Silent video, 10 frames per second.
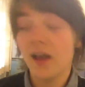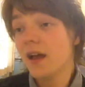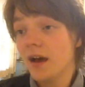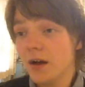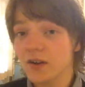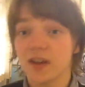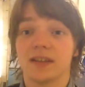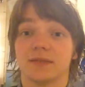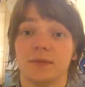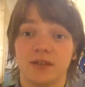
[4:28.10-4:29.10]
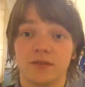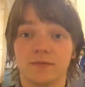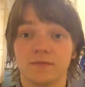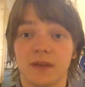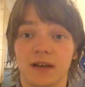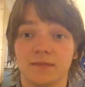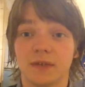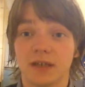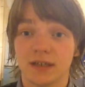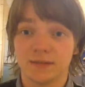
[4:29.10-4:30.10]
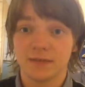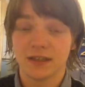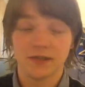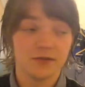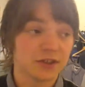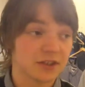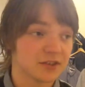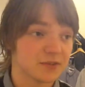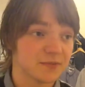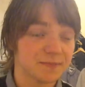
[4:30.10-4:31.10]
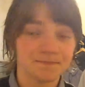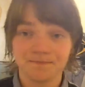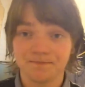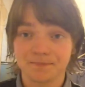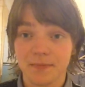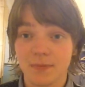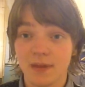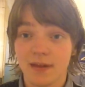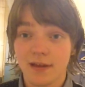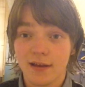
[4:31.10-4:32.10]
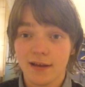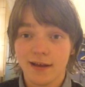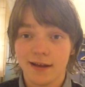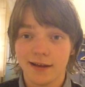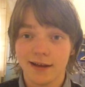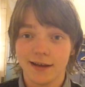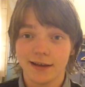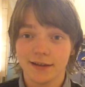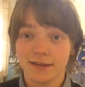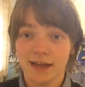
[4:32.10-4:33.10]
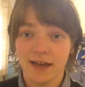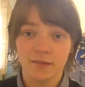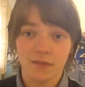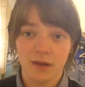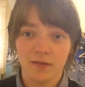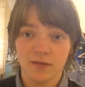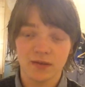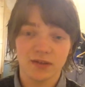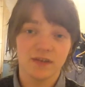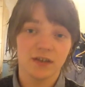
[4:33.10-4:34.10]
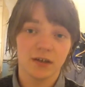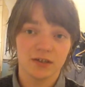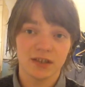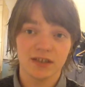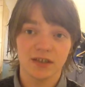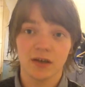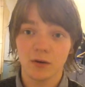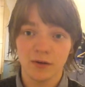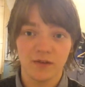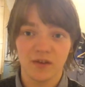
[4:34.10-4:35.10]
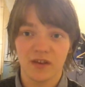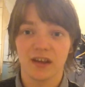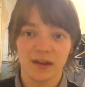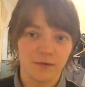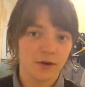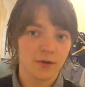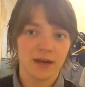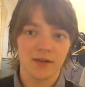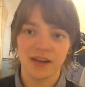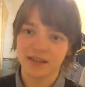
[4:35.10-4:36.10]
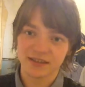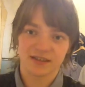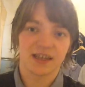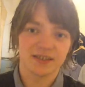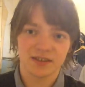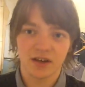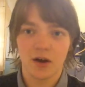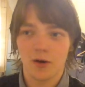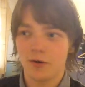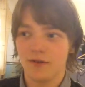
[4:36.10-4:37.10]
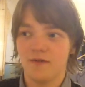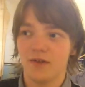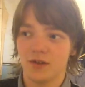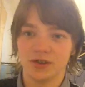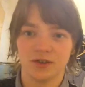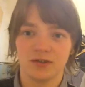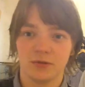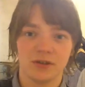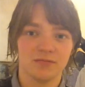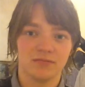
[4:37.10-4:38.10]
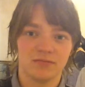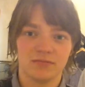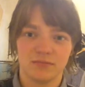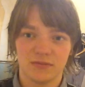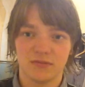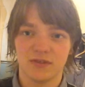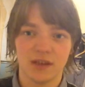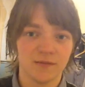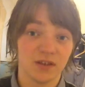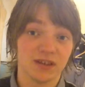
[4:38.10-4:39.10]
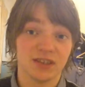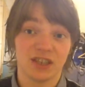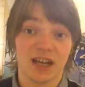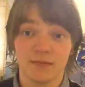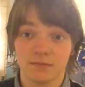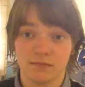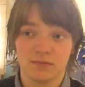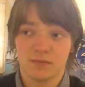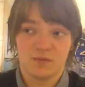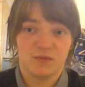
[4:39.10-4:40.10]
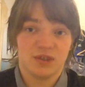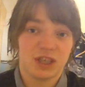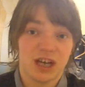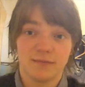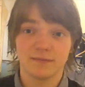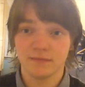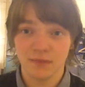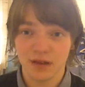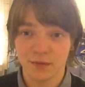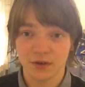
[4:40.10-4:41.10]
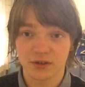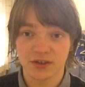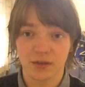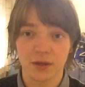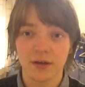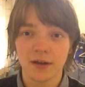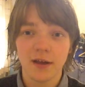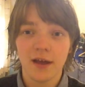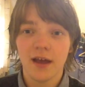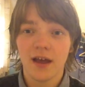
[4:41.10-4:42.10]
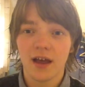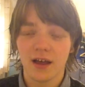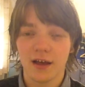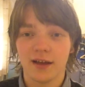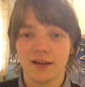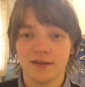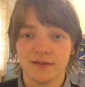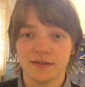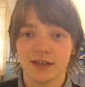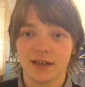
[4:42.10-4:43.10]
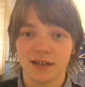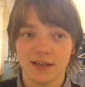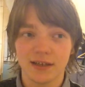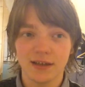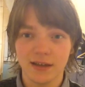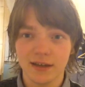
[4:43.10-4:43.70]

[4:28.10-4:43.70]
Okay, that's me done. I need a drink or something. Yeah, if you enjoyed the video, say so. If you think I'm wrong about things, say so. If you just want to generally chat. I'm not going to stop you. And yeah,